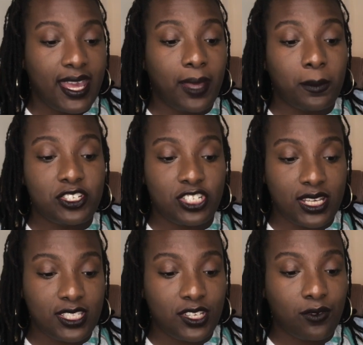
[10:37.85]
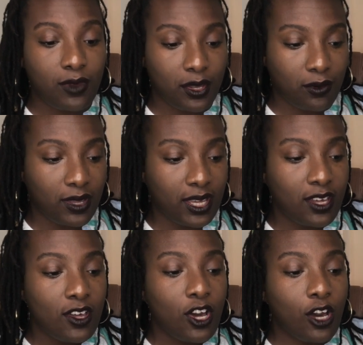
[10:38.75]
and majestic rhetoric
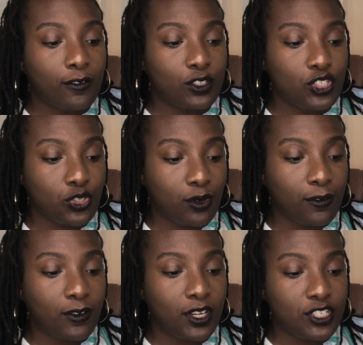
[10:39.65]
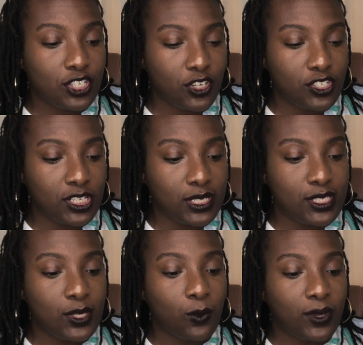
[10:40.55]
of the storefront
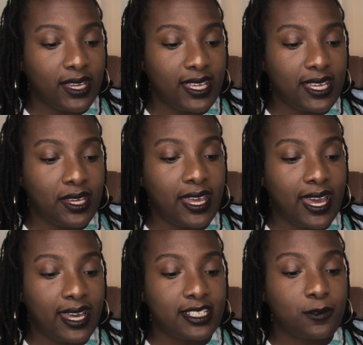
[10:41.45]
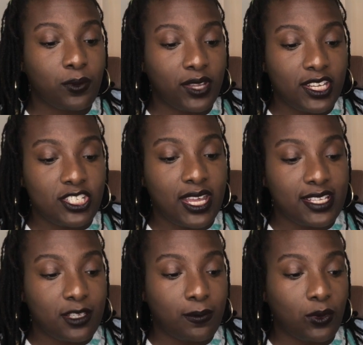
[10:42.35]
churches when he has preached
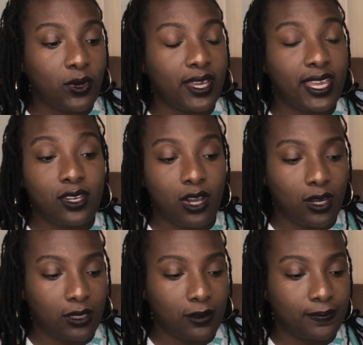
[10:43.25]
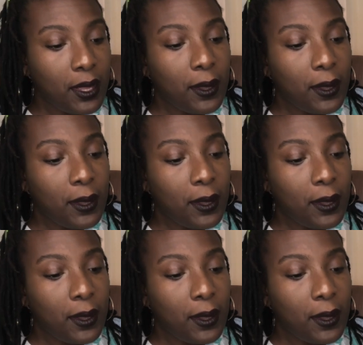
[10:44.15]
as a boy in Harlem.